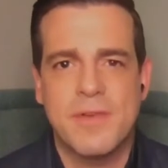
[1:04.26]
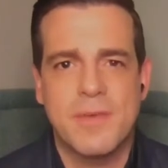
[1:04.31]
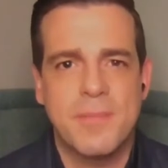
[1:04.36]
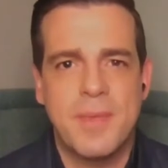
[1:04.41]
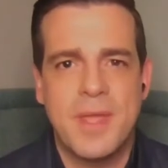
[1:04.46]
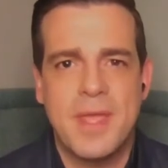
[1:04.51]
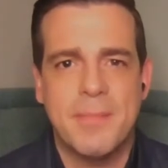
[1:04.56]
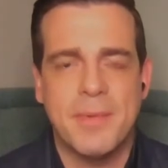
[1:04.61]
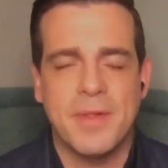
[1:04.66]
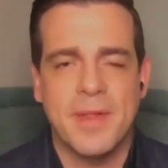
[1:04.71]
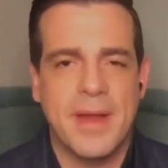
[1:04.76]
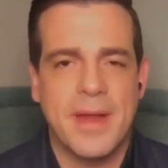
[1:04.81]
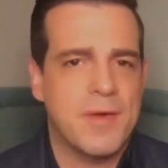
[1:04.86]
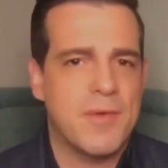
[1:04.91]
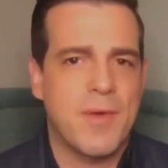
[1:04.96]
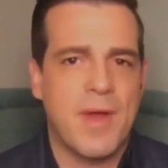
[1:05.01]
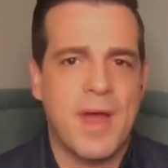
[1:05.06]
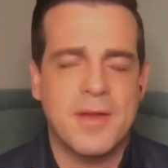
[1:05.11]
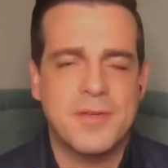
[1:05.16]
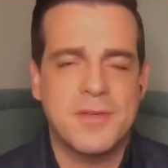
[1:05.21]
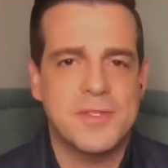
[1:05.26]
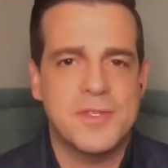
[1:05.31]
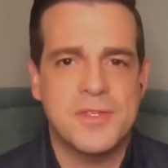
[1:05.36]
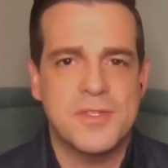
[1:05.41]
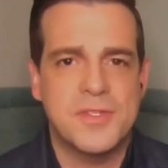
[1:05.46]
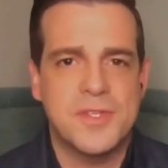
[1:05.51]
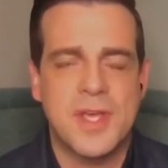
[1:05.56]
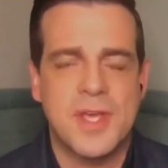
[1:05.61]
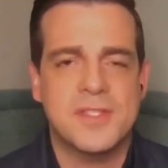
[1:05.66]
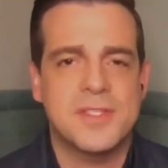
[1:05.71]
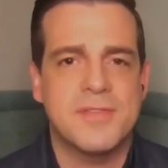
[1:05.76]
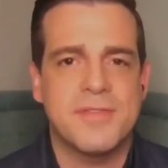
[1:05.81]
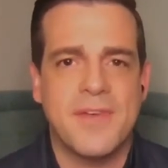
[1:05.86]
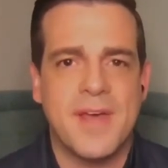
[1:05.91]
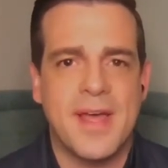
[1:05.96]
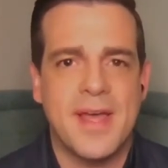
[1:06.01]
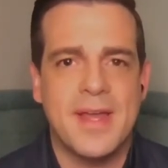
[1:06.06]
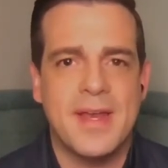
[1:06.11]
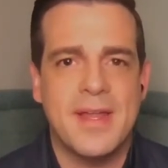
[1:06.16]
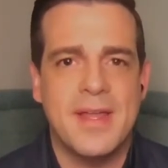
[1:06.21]
over people. Aaron Rodgers is
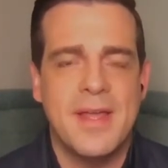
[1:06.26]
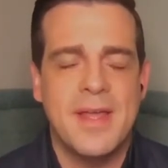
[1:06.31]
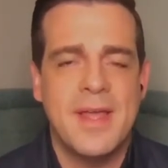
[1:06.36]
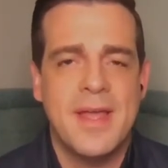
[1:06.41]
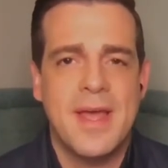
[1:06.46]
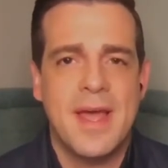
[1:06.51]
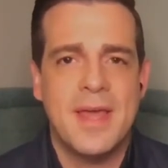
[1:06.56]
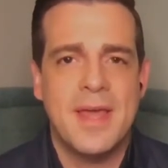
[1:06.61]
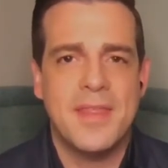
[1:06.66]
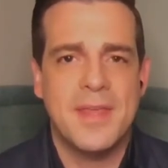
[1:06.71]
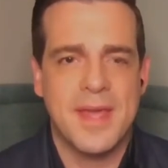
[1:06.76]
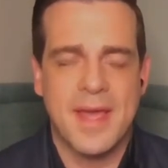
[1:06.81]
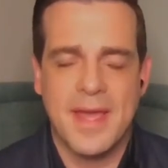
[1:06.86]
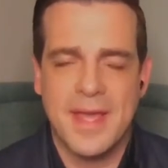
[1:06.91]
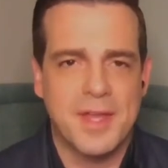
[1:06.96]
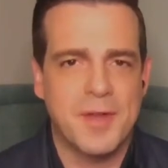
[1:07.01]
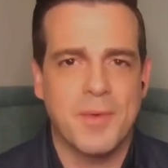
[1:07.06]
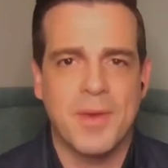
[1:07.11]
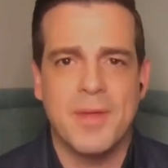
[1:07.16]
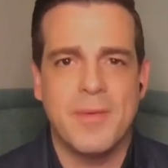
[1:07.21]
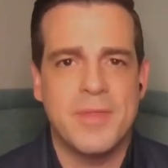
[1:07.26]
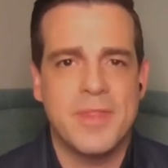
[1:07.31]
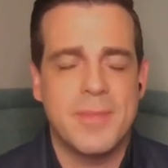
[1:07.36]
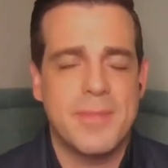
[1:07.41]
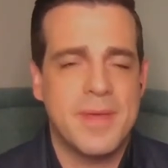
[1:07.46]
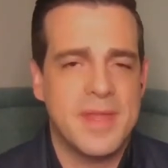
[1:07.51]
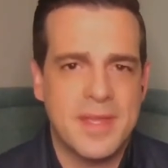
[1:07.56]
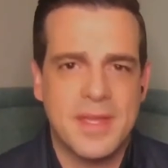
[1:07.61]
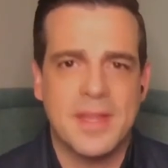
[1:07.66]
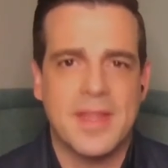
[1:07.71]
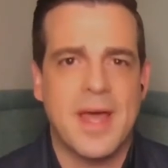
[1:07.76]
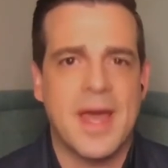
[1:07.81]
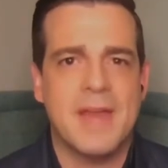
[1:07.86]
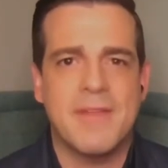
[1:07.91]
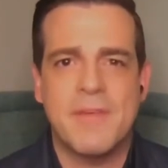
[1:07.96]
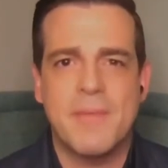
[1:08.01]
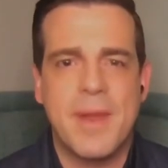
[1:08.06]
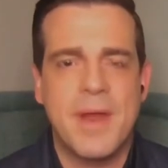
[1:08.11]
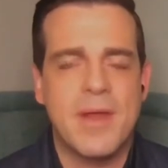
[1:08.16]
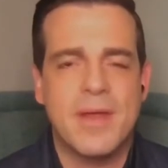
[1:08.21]
justified. I think I agree with him. I think a lot
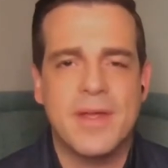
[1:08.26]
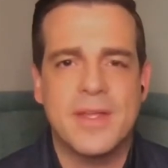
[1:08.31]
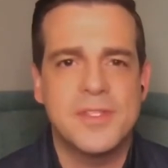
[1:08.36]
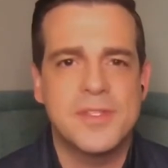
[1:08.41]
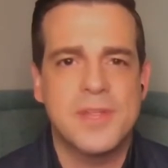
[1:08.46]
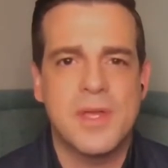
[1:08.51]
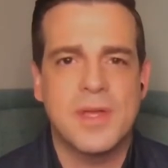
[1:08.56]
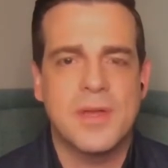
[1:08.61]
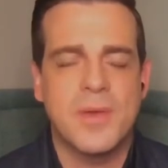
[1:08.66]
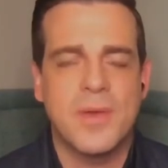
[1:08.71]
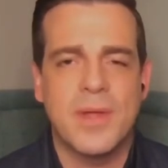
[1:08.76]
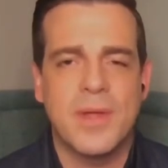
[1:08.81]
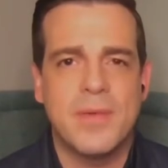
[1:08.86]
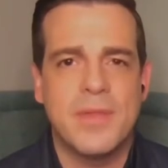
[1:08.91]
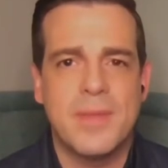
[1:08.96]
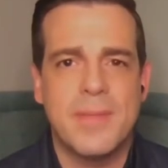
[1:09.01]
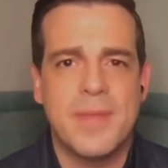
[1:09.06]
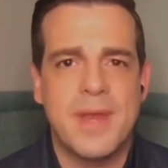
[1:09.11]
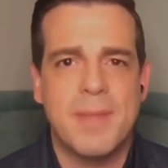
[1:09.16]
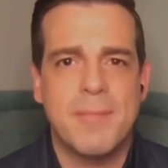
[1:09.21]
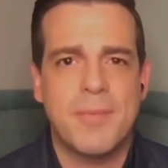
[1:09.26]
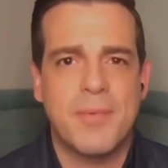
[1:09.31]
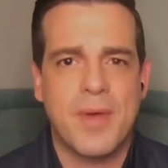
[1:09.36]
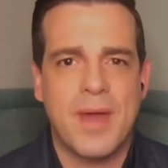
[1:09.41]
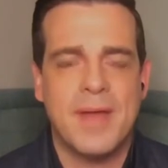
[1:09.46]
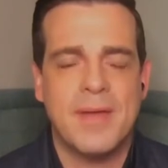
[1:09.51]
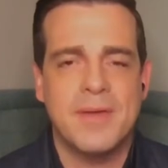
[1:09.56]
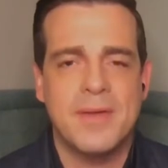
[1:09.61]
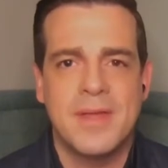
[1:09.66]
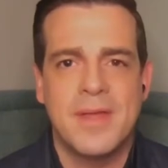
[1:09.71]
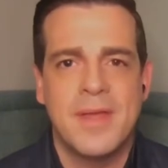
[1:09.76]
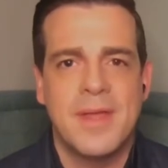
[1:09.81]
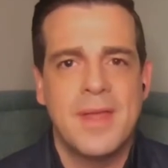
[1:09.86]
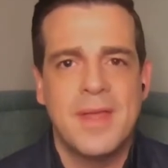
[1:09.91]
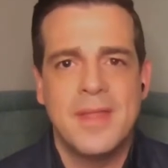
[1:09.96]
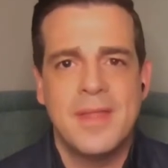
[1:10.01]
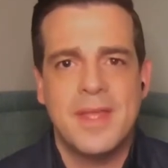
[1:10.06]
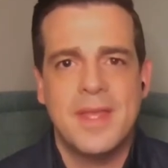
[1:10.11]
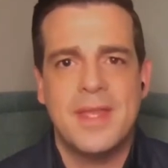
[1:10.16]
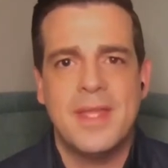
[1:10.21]
of Americans agree with him. And I'm proud
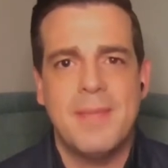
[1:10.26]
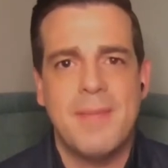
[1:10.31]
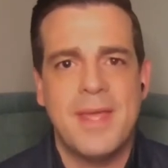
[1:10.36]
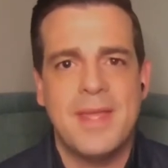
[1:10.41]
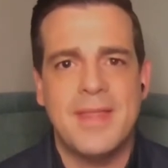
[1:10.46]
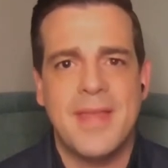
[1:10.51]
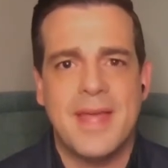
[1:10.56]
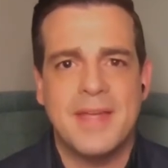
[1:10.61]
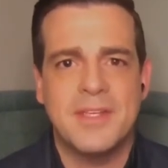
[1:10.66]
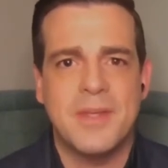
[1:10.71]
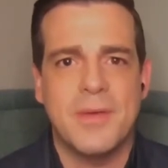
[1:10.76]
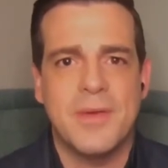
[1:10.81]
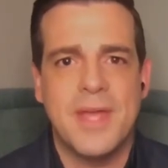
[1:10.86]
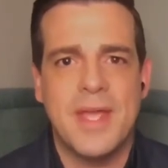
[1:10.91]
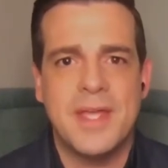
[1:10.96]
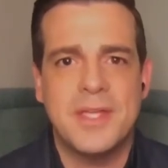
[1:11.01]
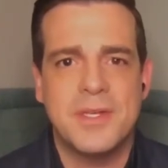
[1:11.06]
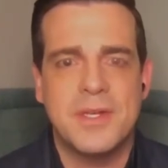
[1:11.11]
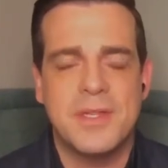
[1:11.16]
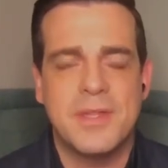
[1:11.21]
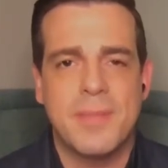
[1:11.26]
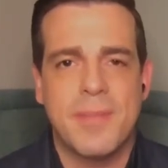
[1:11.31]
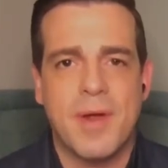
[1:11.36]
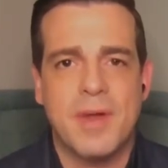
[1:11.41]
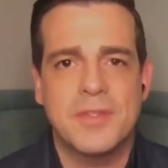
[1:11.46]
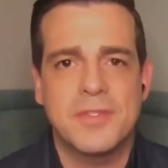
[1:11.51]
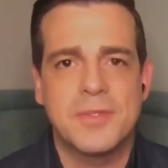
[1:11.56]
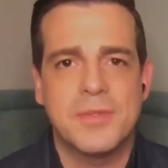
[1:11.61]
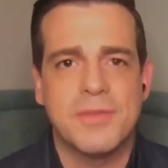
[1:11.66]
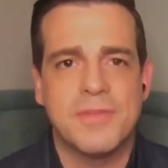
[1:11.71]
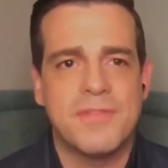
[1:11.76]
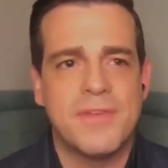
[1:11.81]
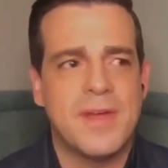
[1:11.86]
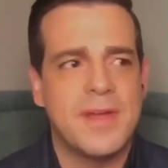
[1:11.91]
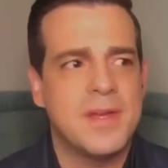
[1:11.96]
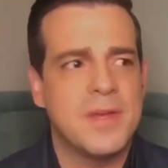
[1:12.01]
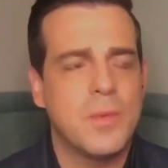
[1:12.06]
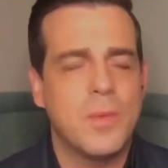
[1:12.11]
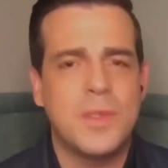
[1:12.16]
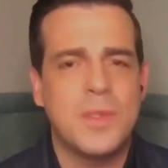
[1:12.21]
that he made that donation to the Barstool Fund,